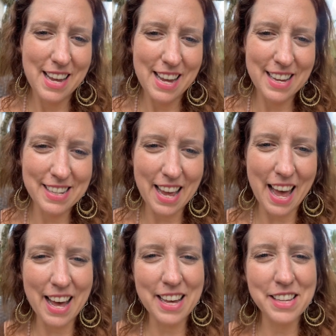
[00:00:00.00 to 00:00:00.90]
And
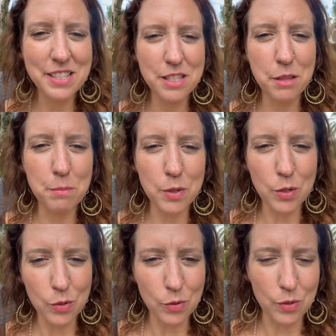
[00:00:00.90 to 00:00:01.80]
as the
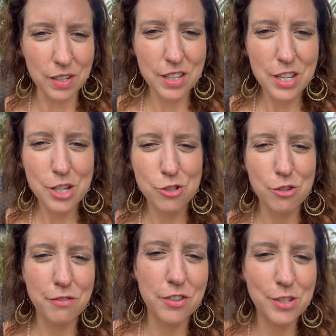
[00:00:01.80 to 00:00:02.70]
moon
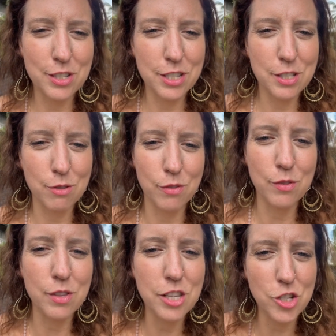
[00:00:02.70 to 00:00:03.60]
traverses
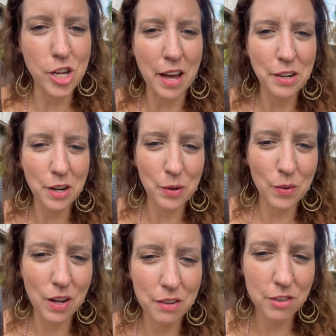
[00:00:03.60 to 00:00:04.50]
through the shadow
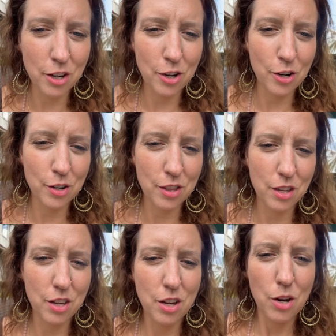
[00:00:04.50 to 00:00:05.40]
of the earth,
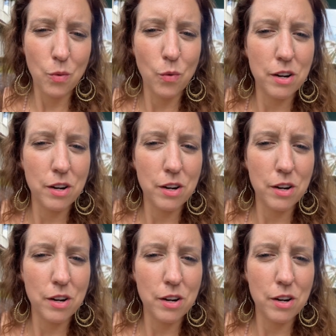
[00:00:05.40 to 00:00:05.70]
we're